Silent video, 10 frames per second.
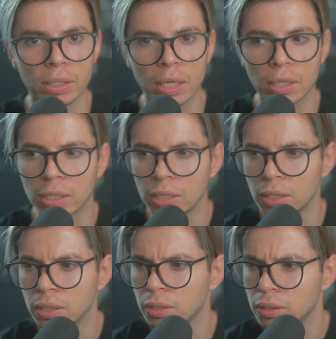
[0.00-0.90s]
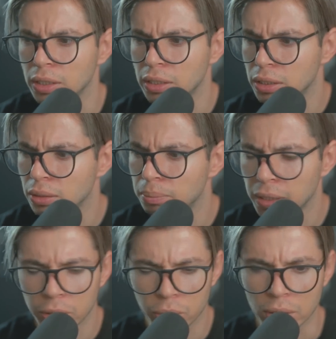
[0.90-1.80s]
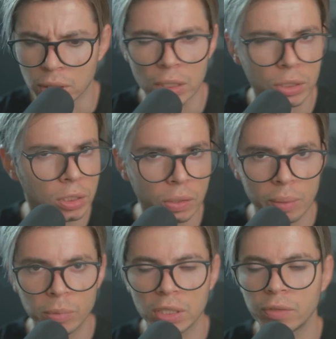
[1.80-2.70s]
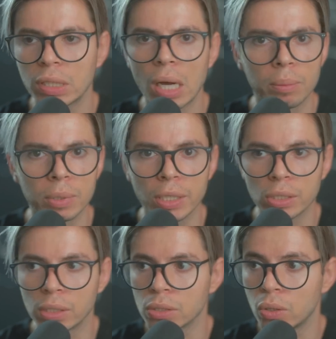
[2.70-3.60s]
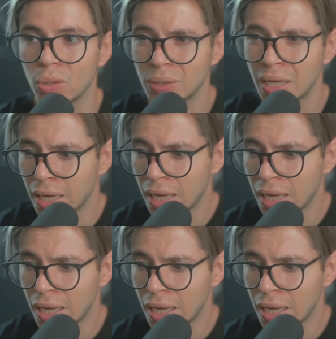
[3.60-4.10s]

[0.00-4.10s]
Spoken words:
like Lisa's Mentor in a Nutshell, I believe the compilation is called.